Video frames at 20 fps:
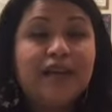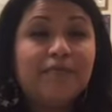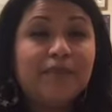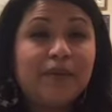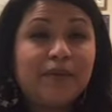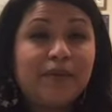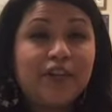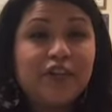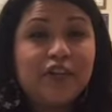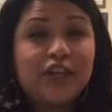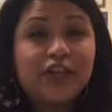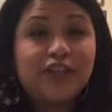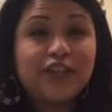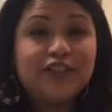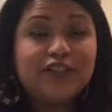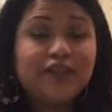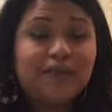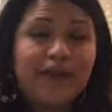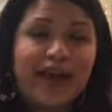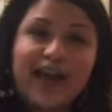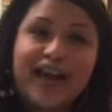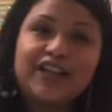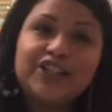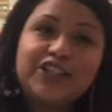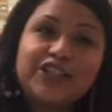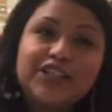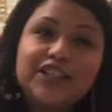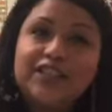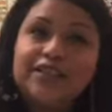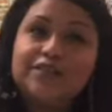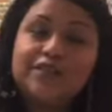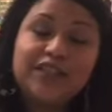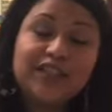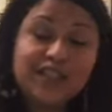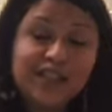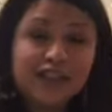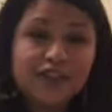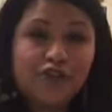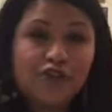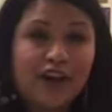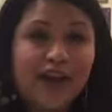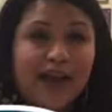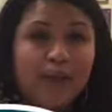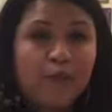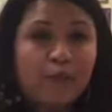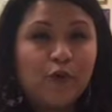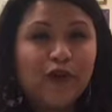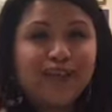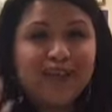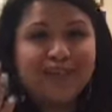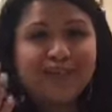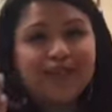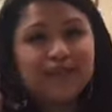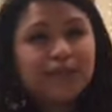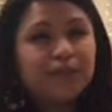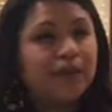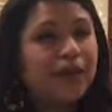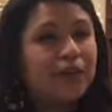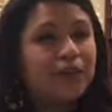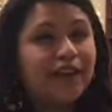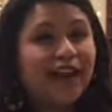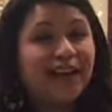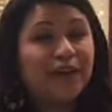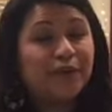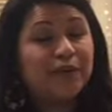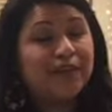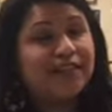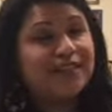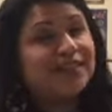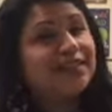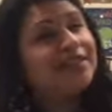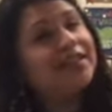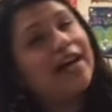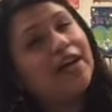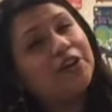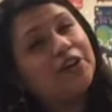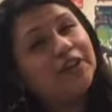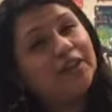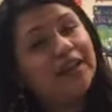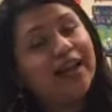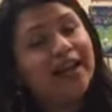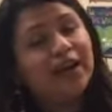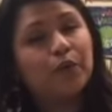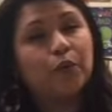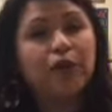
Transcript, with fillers: Maybe you can use some adjectives to describe what it smelled like, what it sounded like,